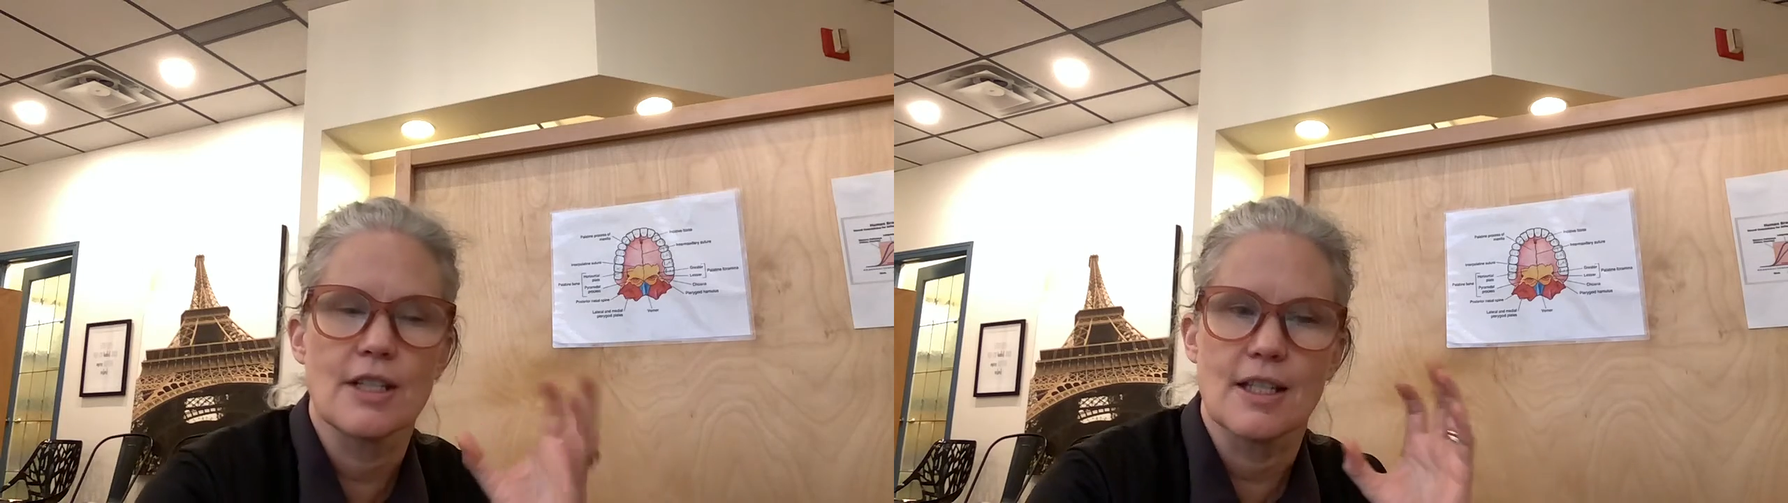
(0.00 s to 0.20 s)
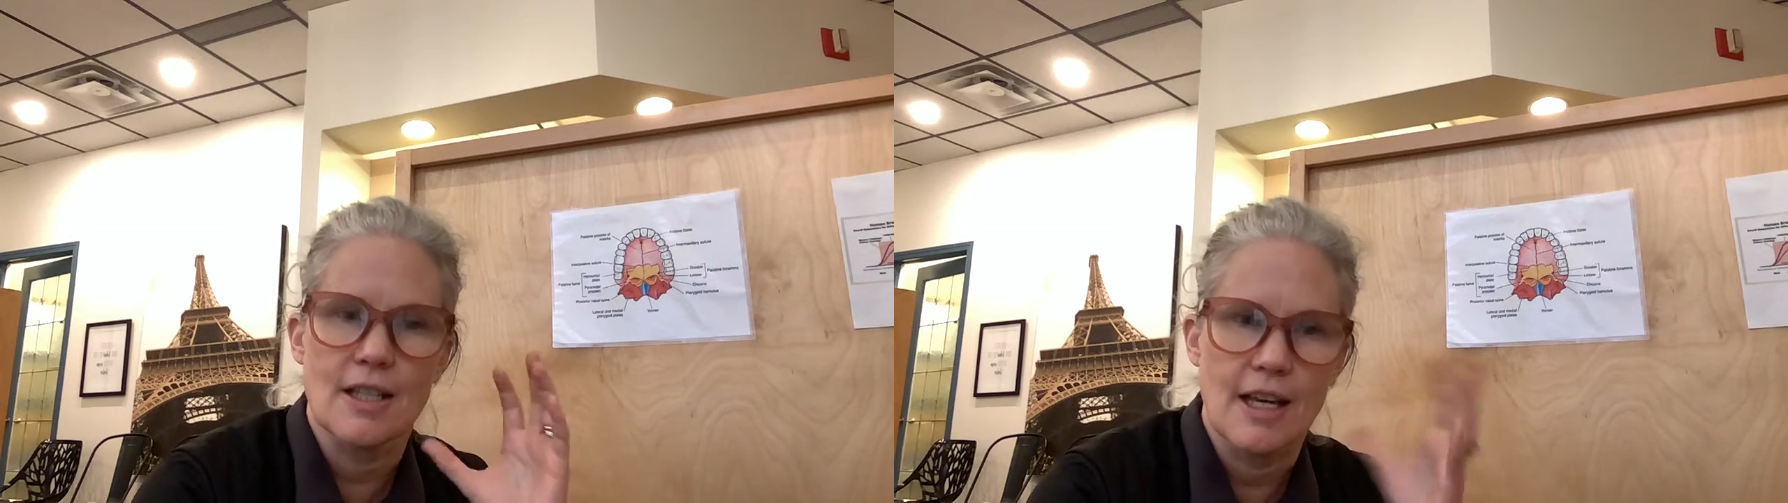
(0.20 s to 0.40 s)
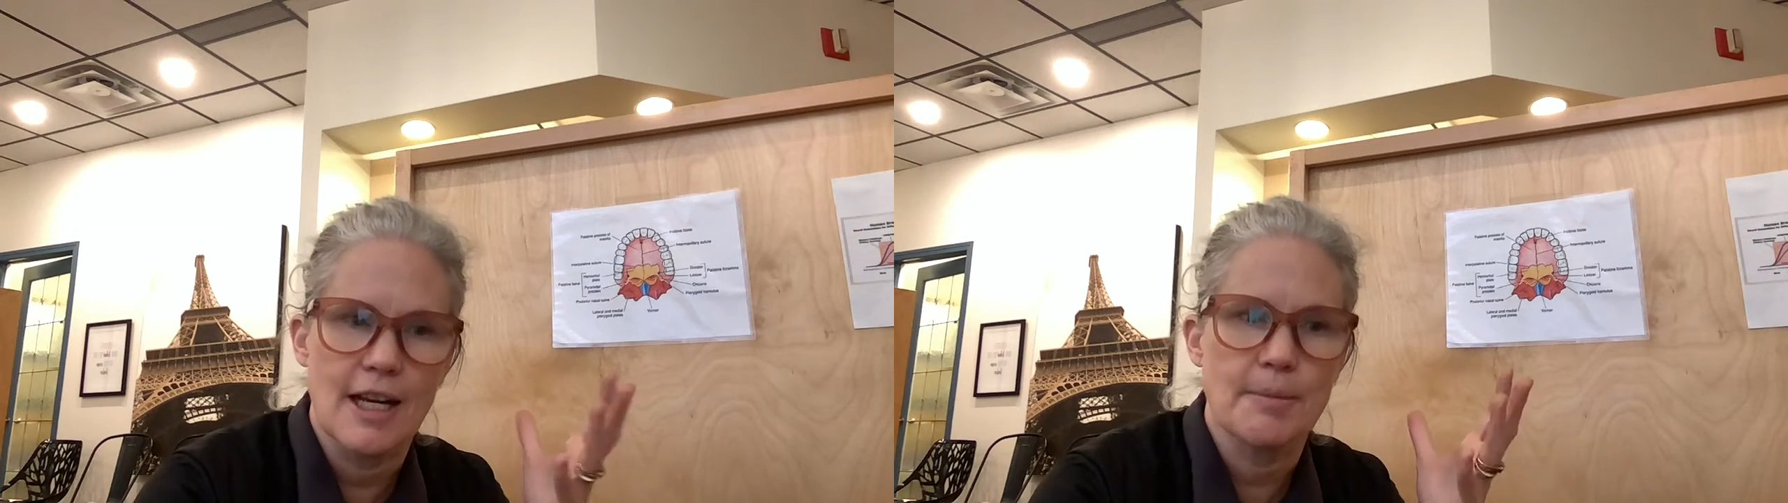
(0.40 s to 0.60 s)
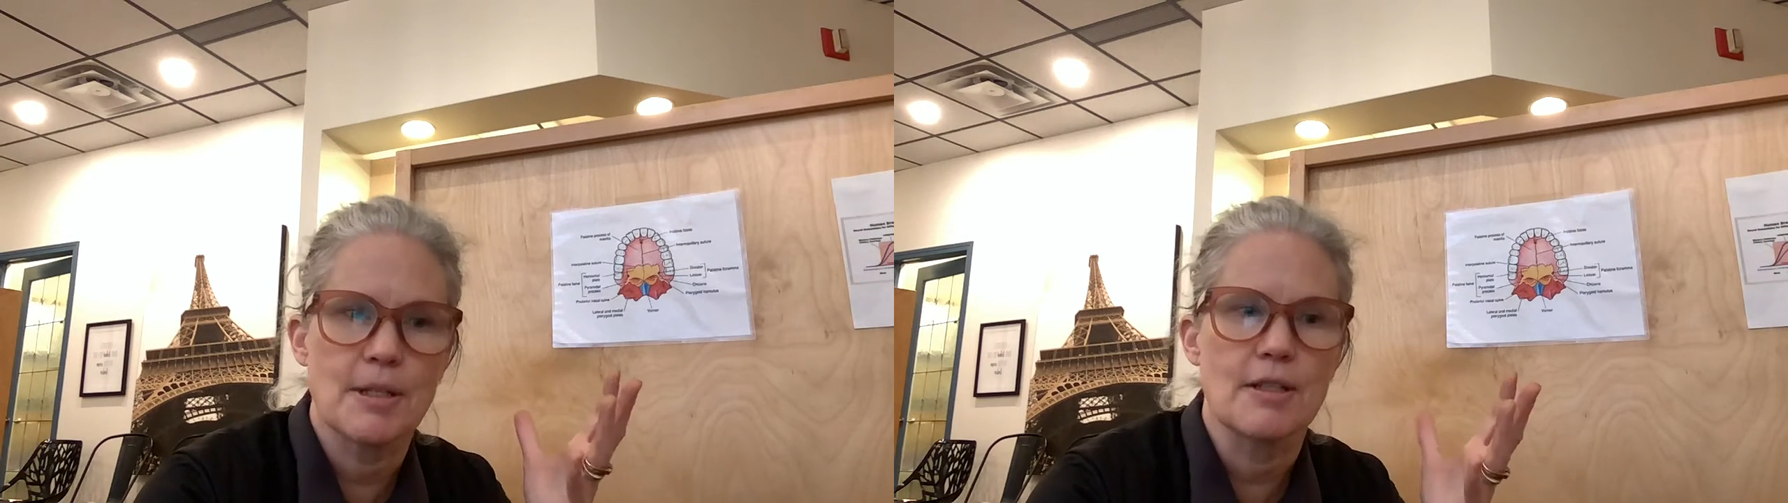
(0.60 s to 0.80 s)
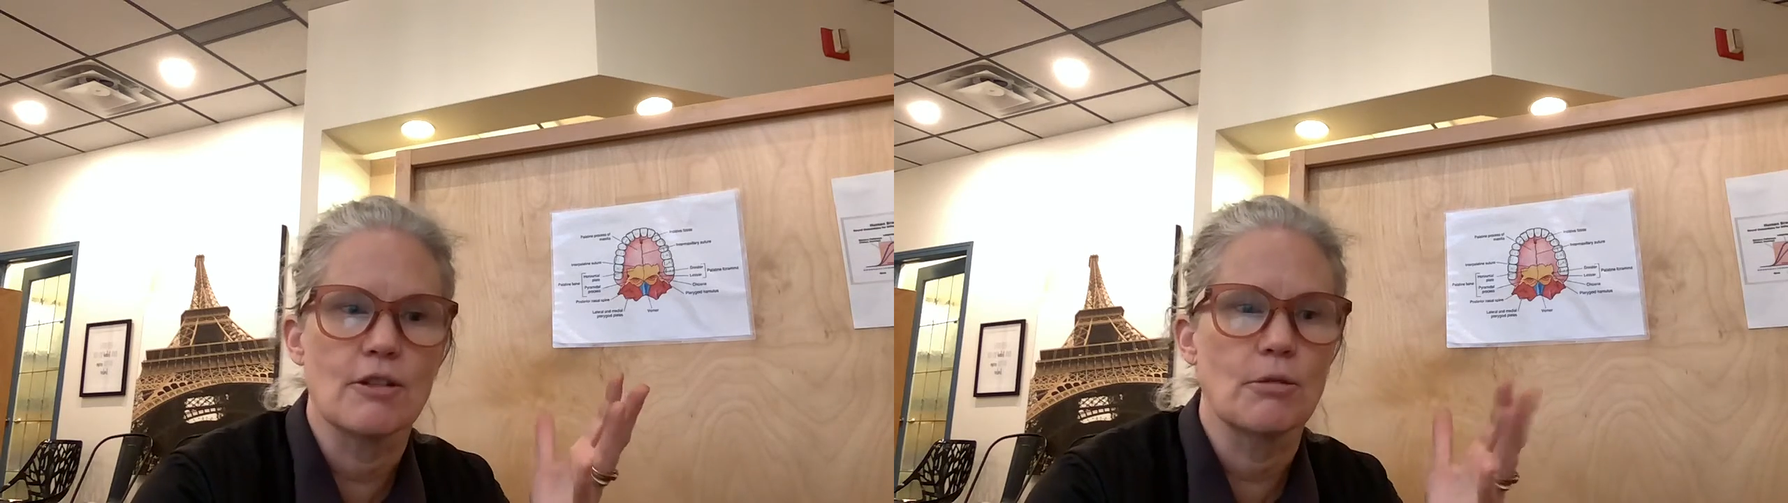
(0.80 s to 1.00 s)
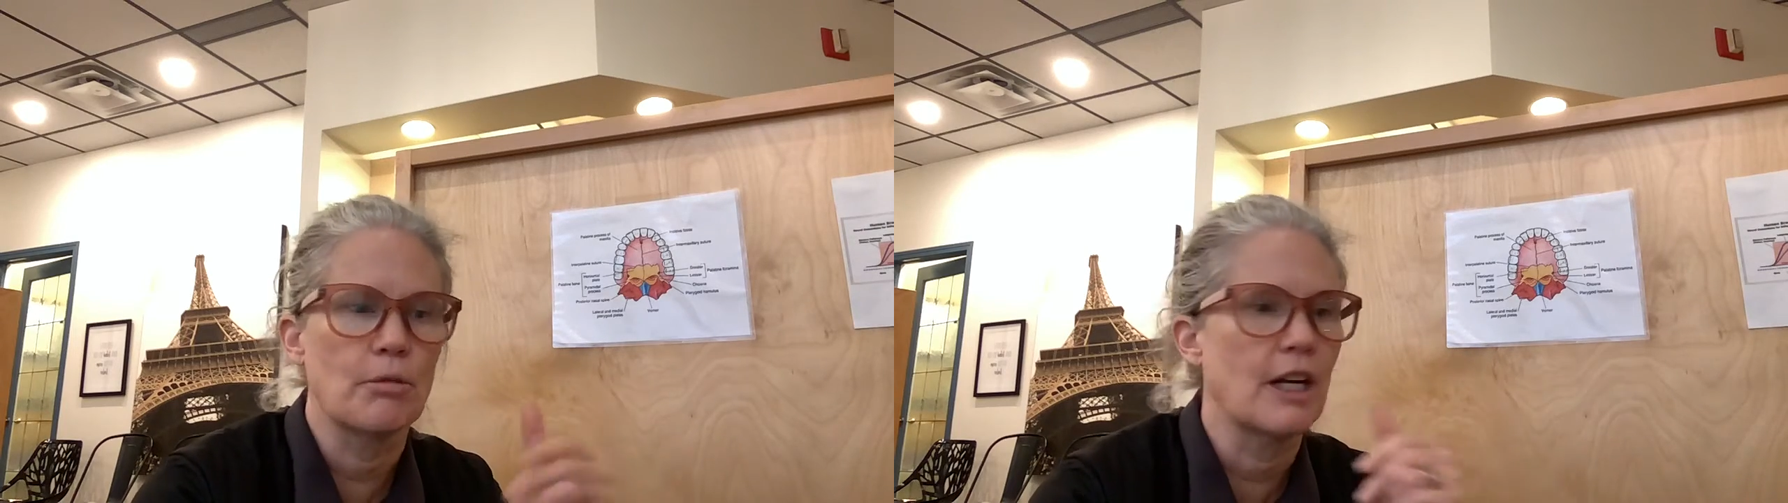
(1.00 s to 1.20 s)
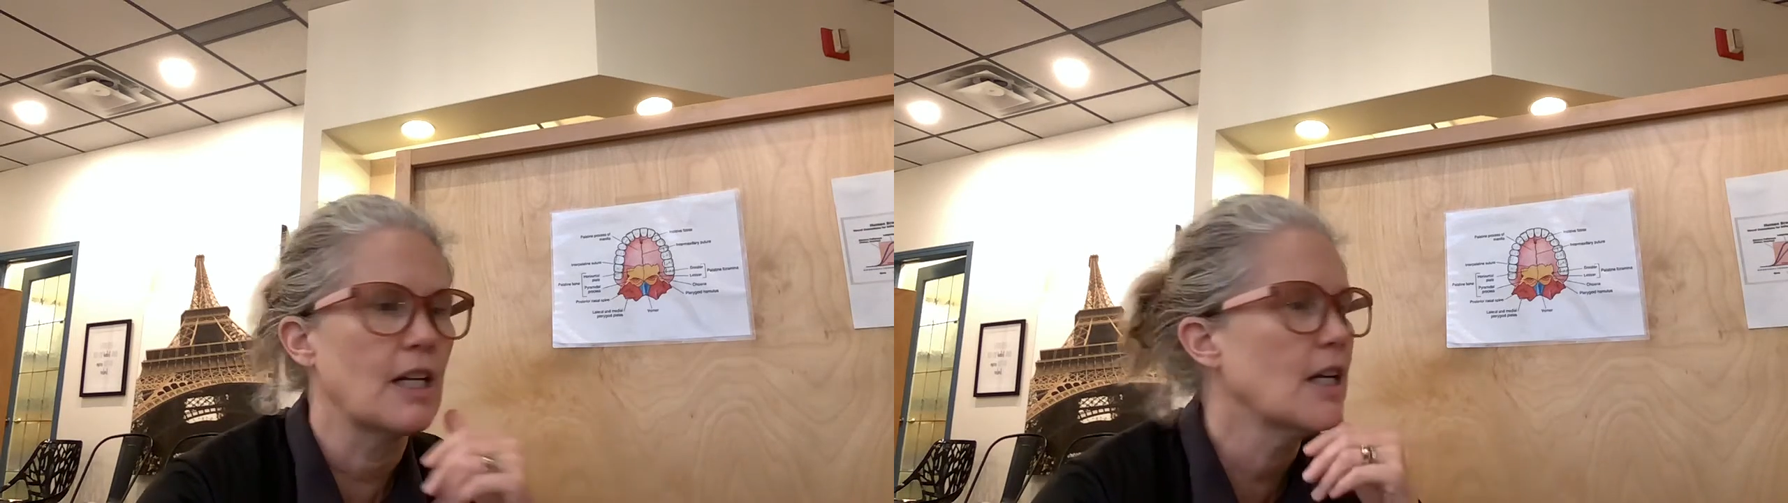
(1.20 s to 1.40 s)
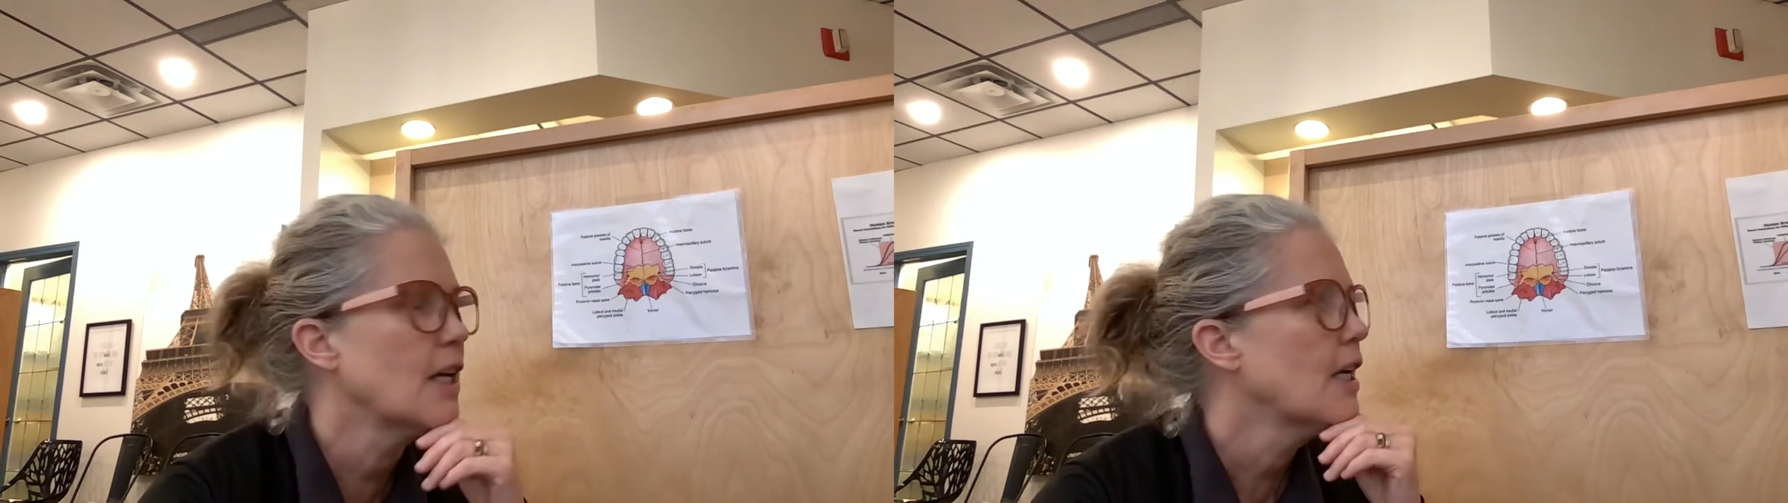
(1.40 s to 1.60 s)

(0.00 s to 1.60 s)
the synapses in their brain.